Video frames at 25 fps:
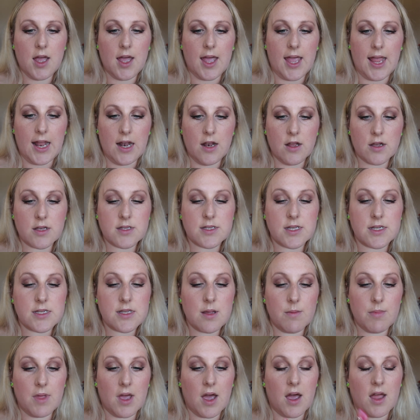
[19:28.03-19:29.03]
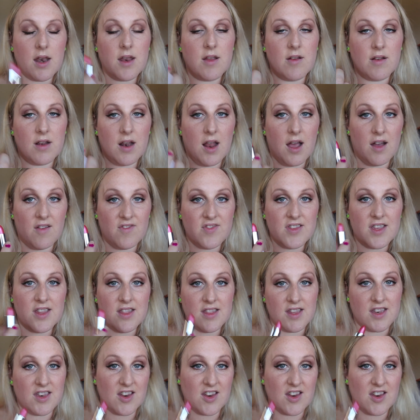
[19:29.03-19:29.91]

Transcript: It looks like something I'd have loved in the